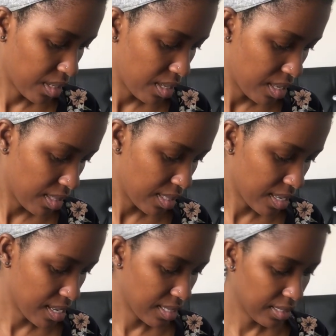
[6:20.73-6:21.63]
And
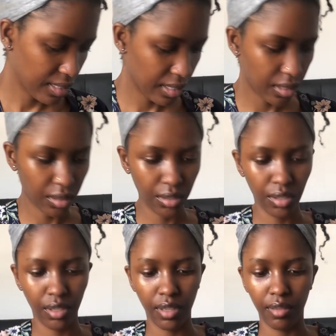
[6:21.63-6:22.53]
then he
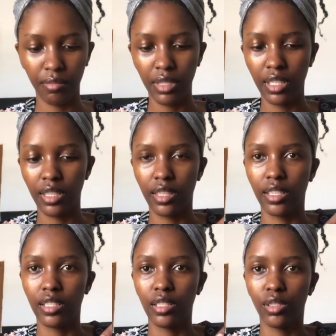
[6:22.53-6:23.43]
also got me
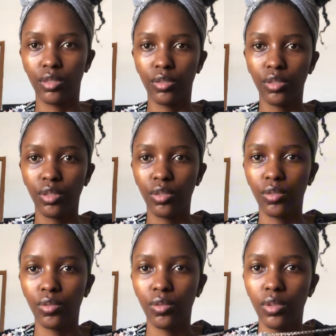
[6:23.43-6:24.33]
this little
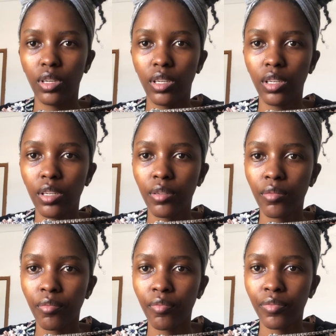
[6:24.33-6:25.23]
cute one.
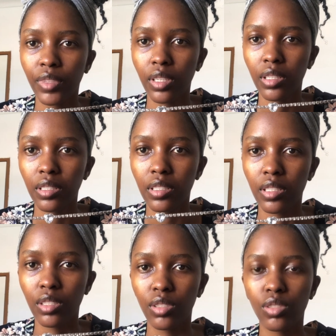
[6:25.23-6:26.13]
It's
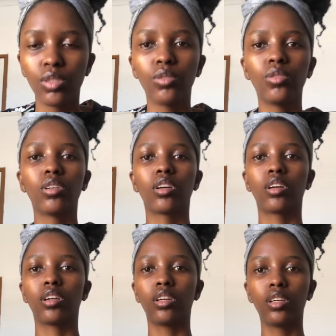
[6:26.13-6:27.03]
a
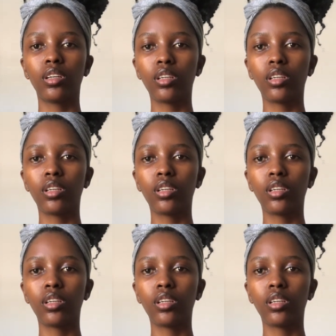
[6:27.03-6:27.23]
choker.